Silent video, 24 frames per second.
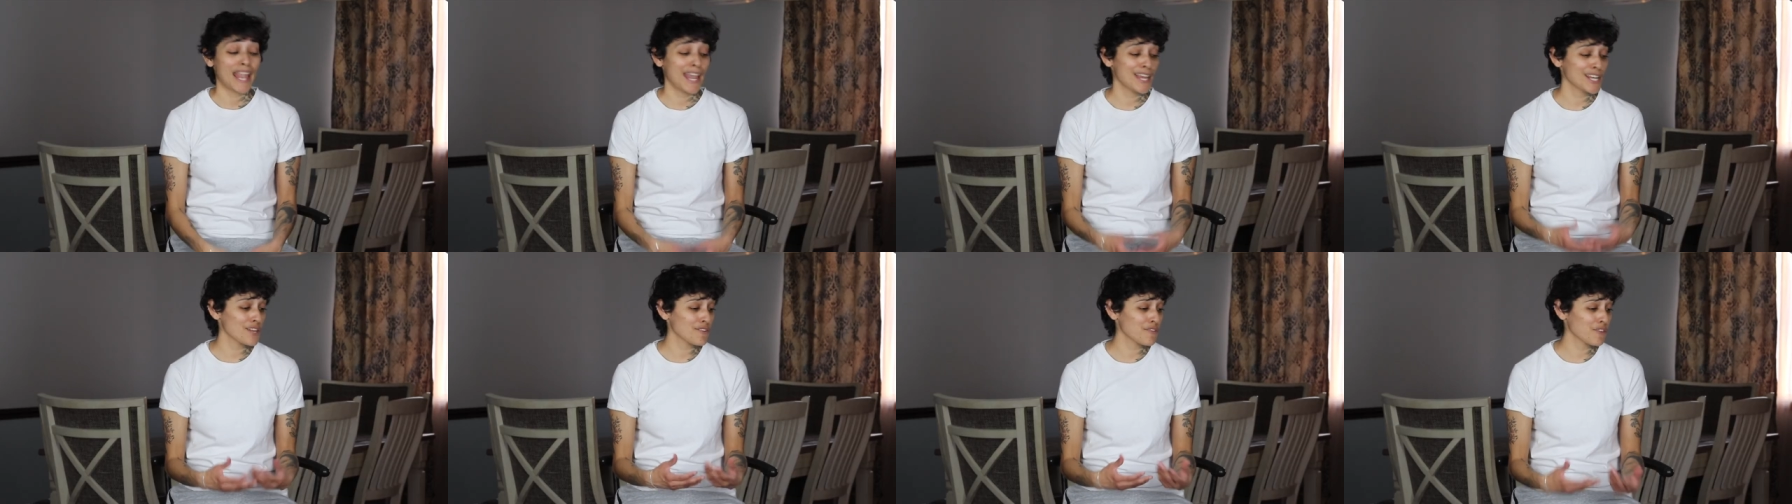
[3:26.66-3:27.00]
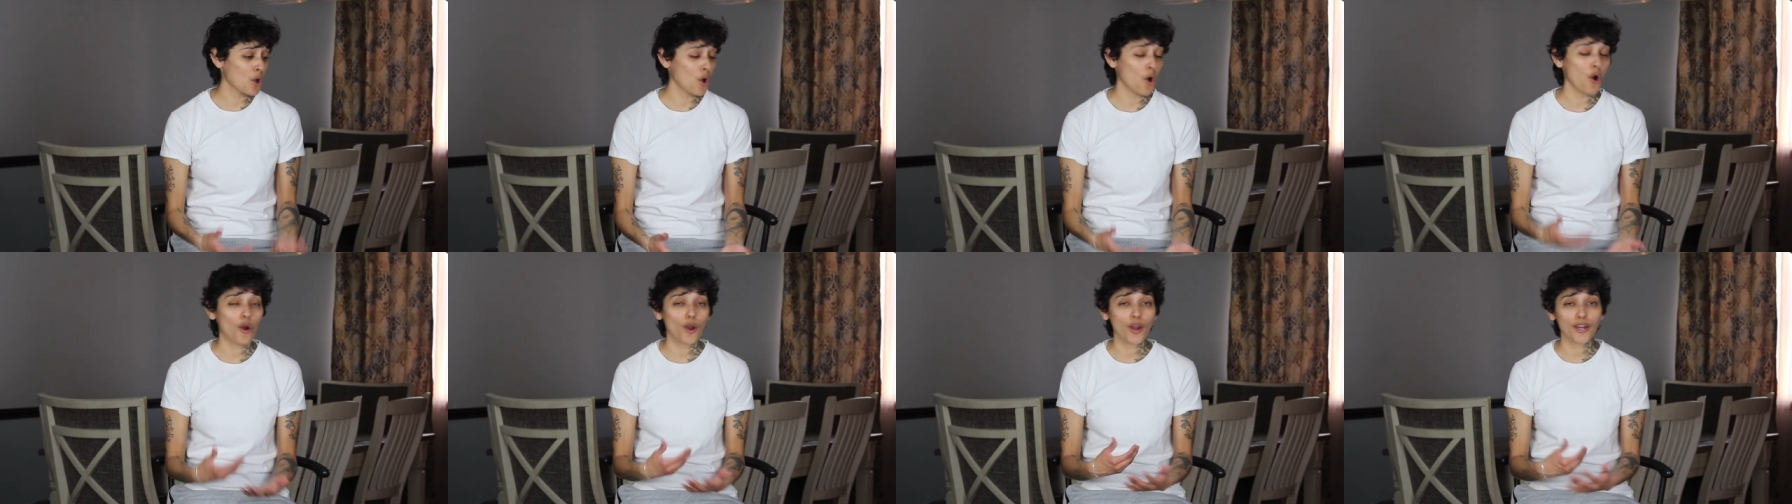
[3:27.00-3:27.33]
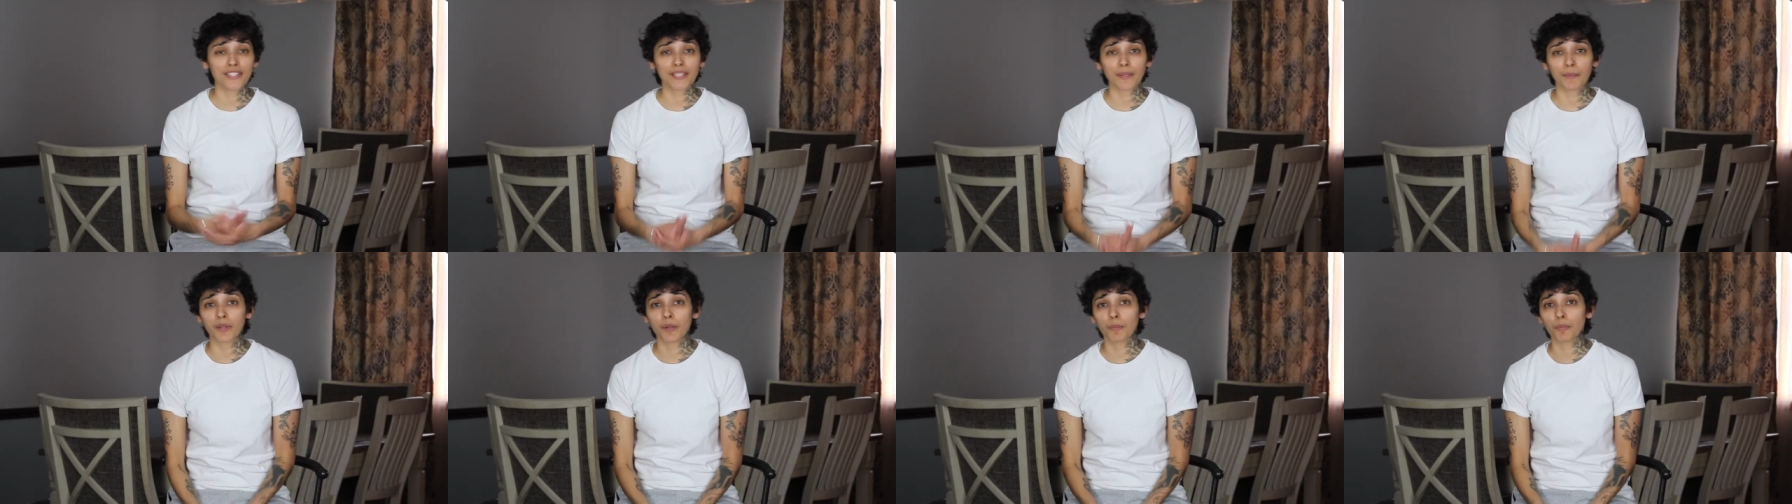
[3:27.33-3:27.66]
And of
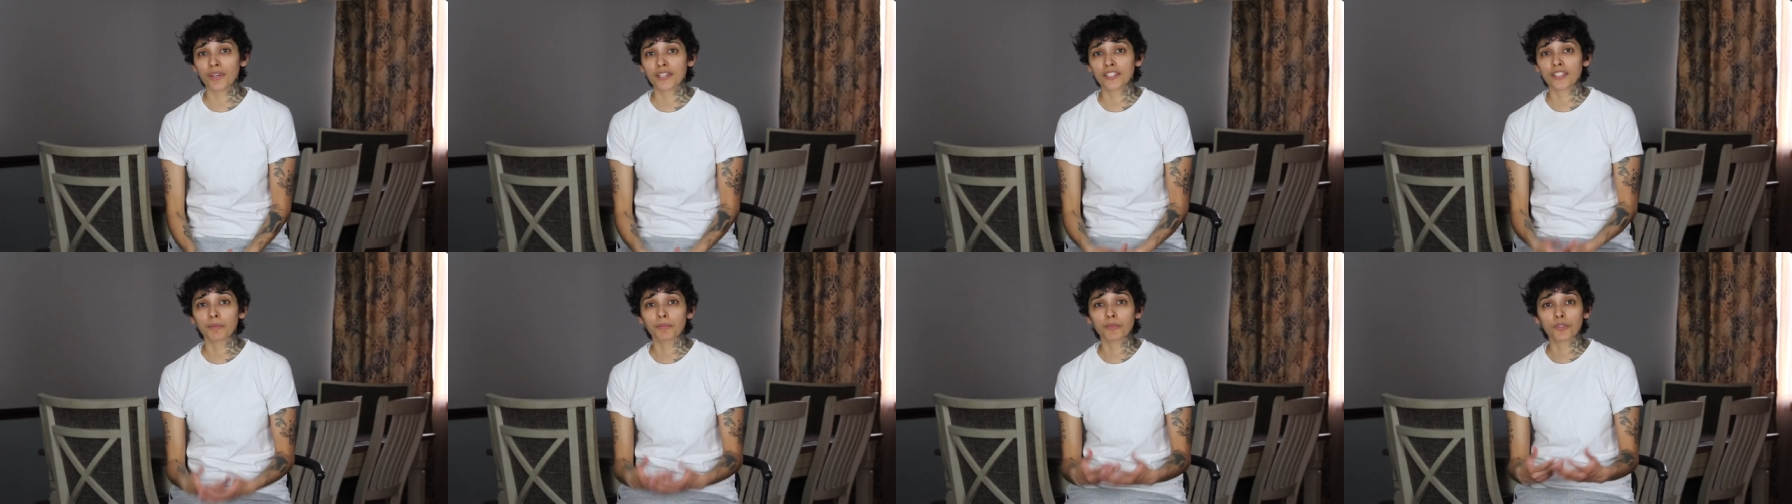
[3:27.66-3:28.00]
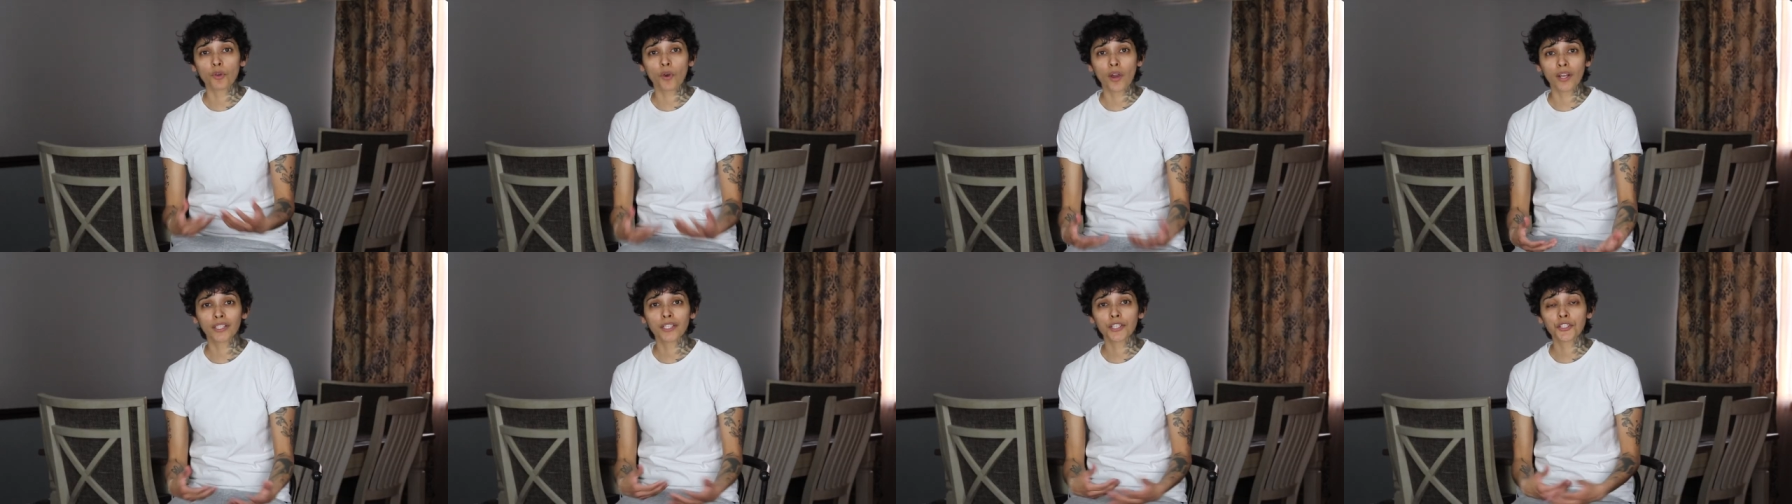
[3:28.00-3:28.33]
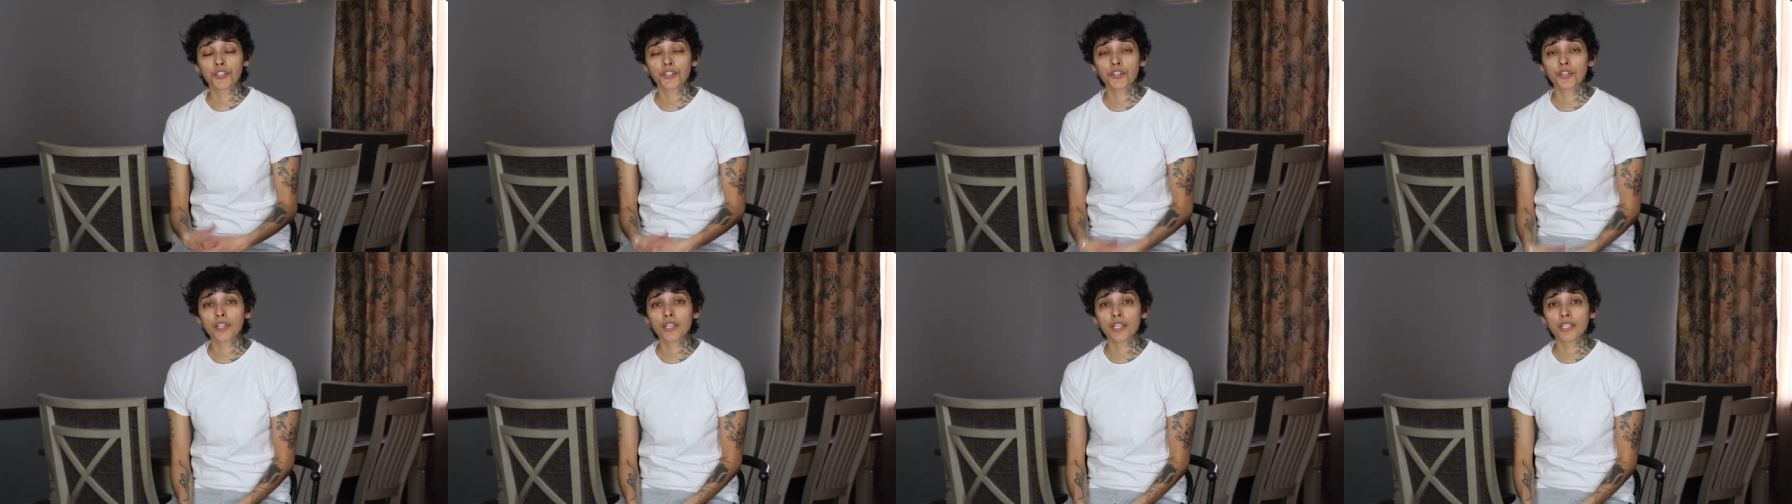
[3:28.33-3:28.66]
course, I'm gonna bring some
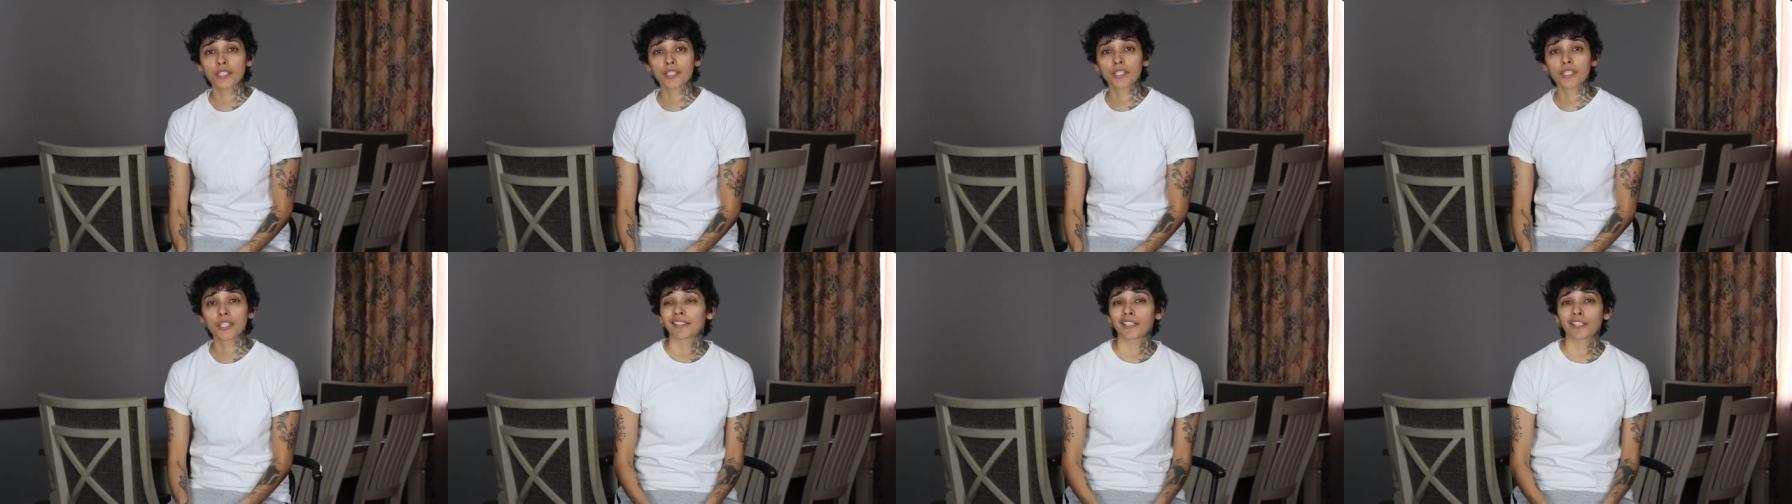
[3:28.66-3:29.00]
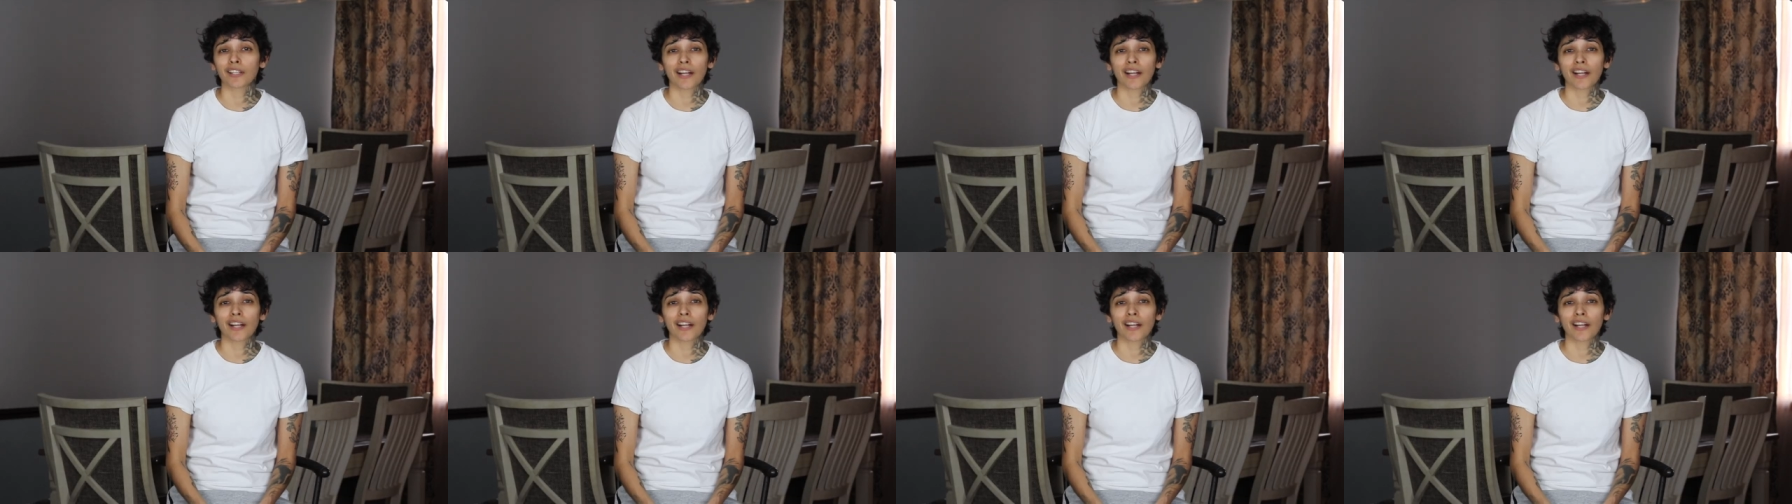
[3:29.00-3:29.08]
toiletries.